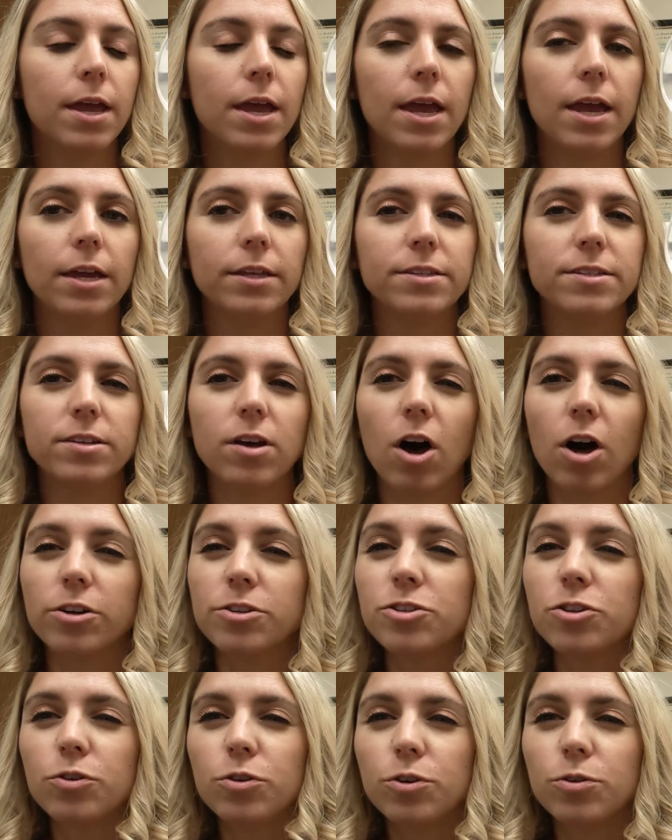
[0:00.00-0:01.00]
It's
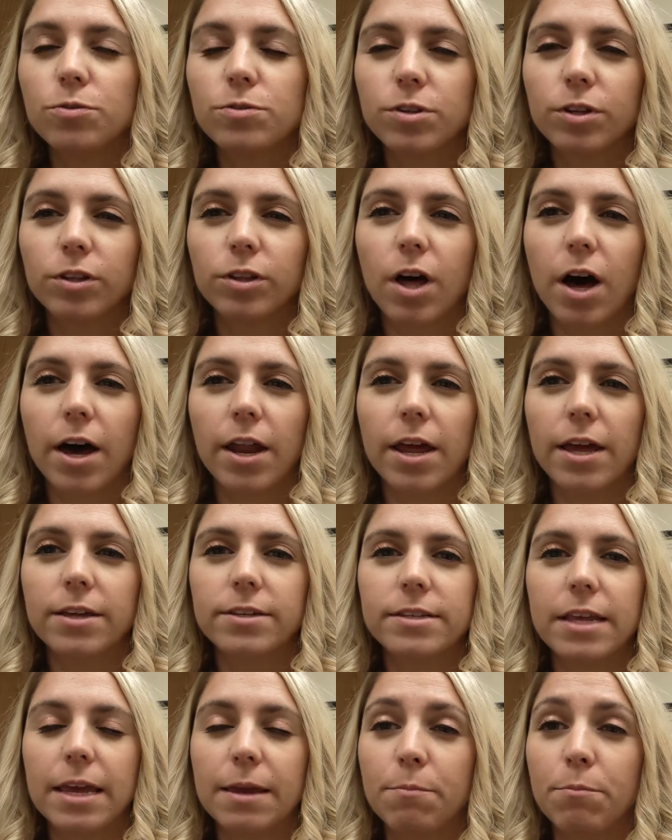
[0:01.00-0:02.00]
also used a lot
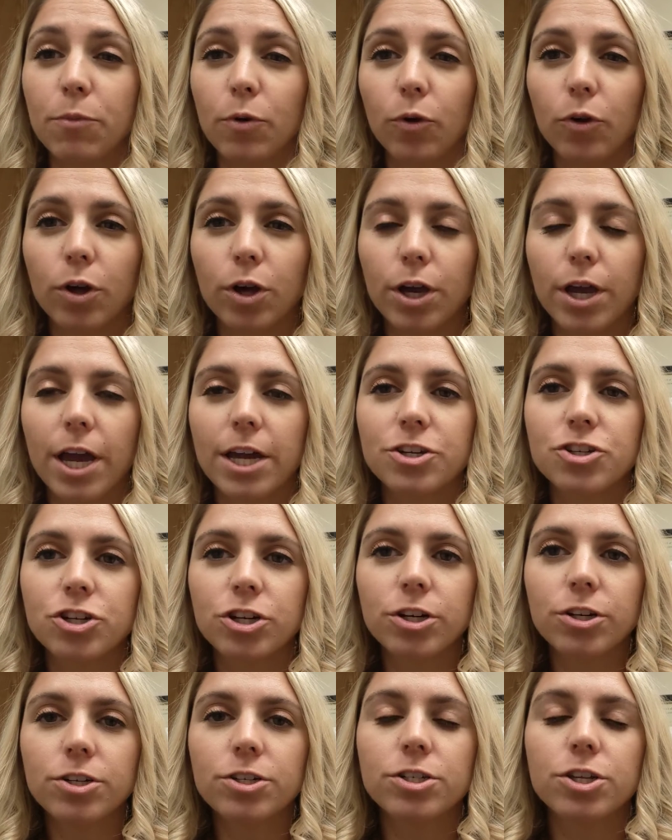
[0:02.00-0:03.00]
as a milk
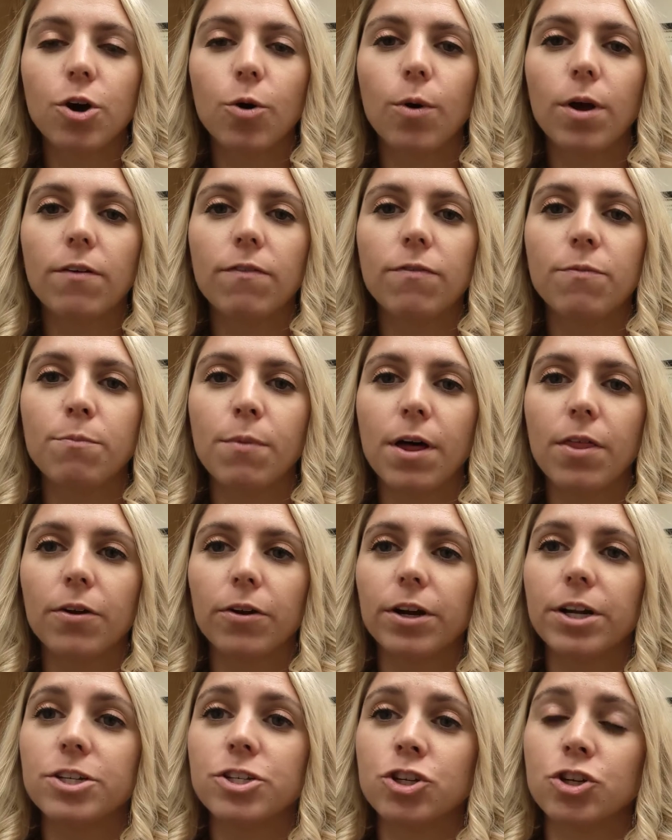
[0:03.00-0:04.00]
catcher. So if
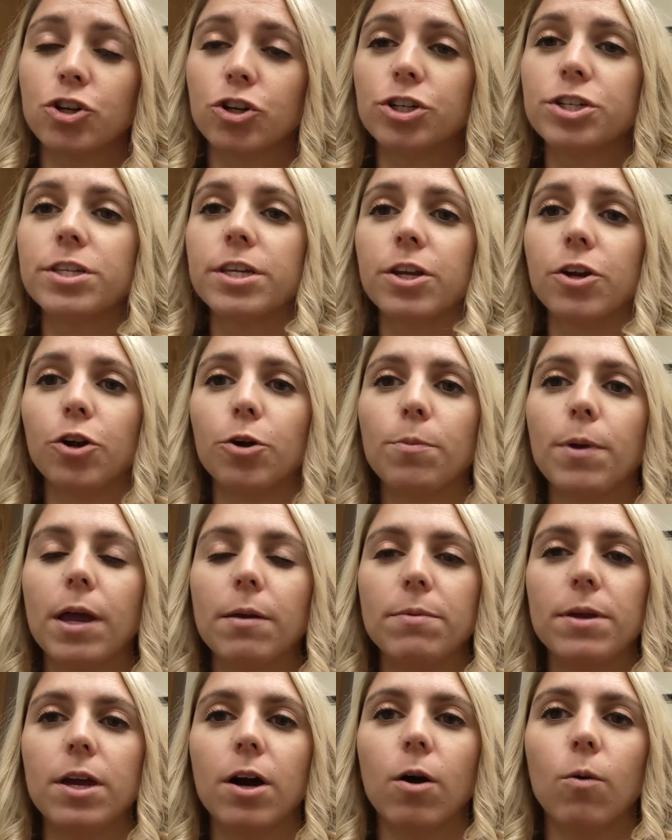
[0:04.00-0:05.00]
mother is nursing her
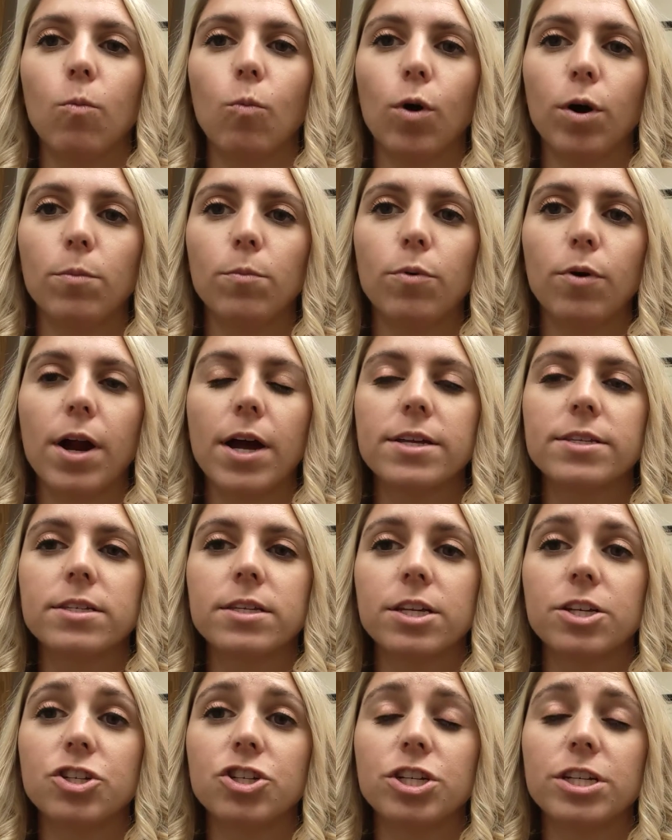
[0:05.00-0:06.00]
baby on one
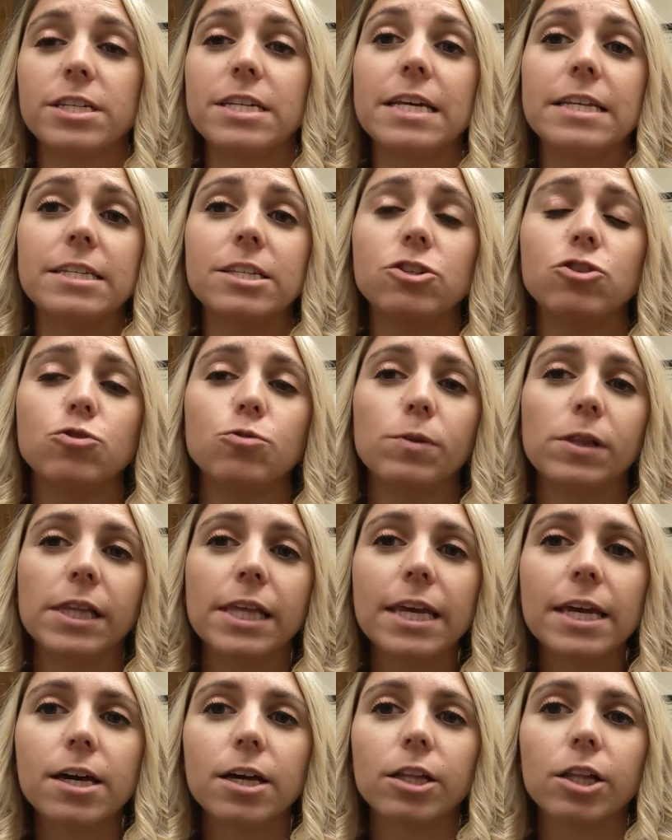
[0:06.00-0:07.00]
breast and she tends to
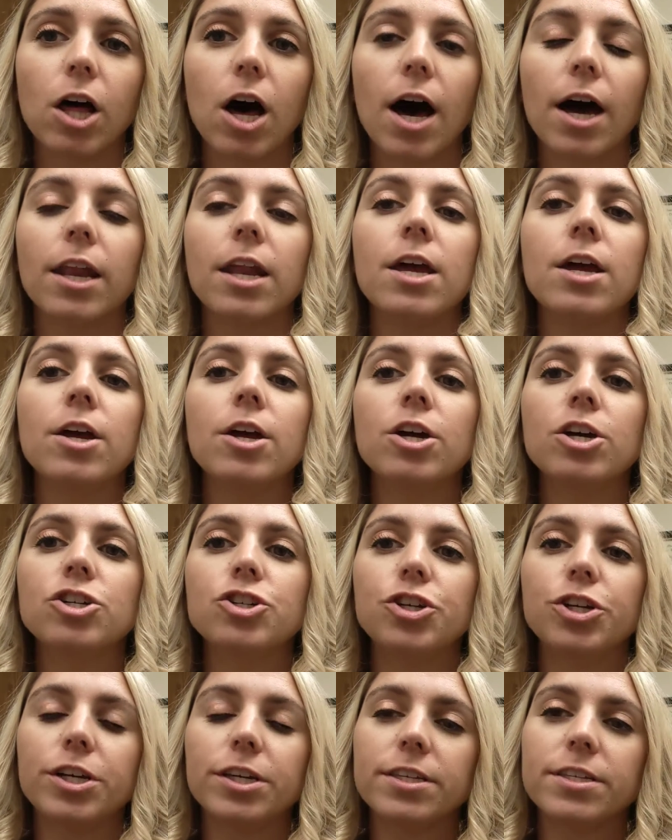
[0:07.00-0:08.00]
leak a lot,
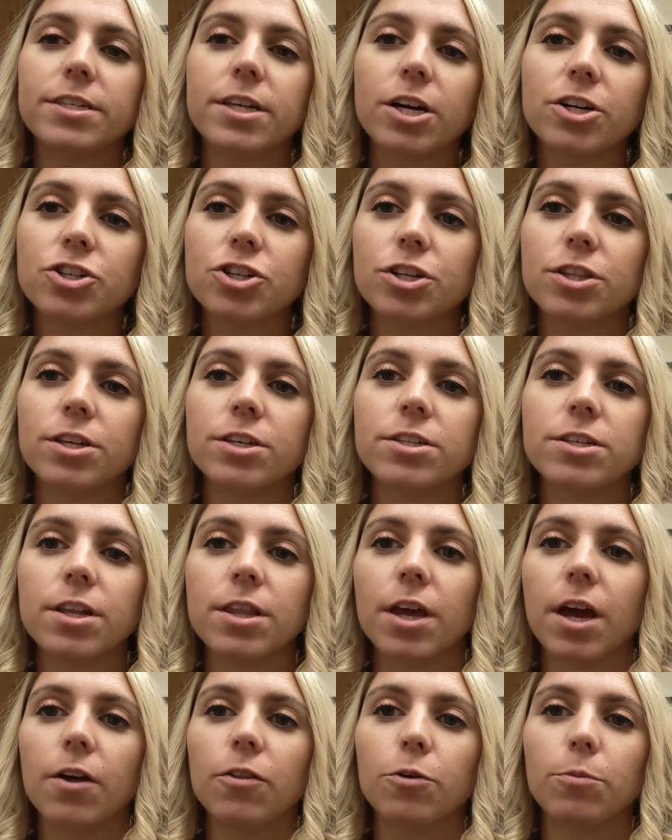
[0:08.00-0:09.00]
she could suction this to
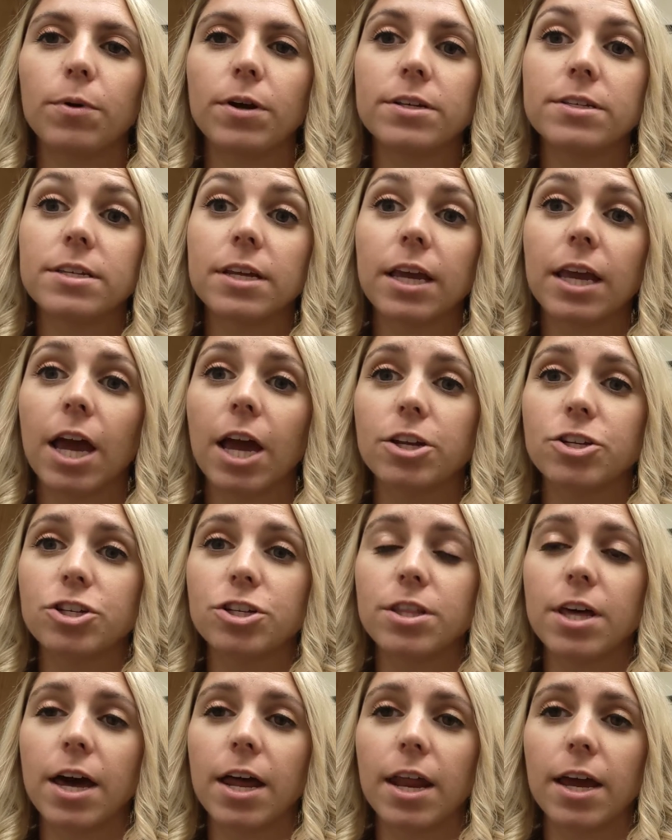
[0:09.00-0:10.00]
the other breast to
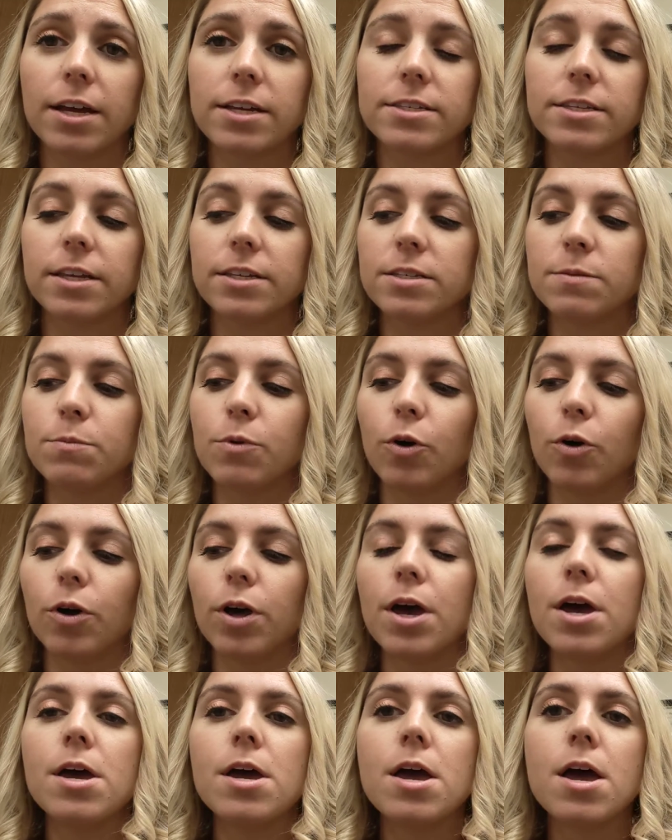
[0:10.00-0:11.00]
catch that excess milk